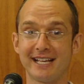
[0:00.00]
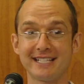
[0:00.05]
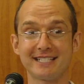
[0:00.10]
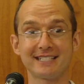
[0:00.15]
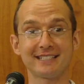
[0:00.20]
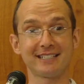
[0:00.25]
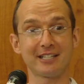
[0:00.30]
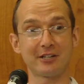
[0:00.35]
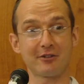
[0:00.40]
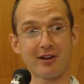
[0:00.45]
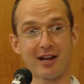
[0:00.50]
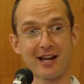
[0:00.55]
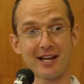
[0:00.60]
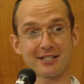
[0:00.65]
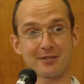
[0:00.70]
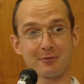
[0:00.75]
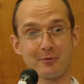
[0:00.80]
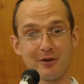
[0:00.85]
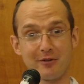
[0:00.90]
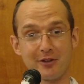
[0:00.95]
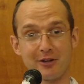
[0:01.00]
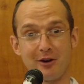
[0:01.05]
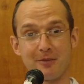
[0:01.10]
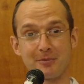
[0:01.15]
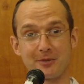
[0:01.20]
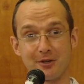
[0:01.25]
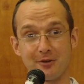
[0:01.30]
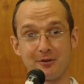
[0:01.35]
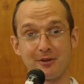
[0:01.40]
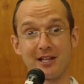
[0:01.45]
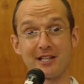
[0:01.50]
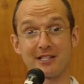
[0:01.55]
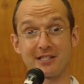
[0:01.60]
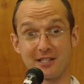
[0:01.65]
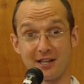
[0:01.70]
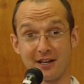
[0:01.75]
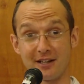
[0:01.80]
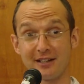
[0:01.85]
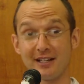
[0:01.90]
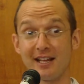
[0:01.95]
Instantly crash, wherever they're up to, it's
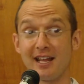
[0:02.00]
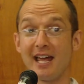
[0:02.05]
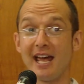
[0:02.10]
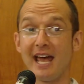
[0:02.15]
done.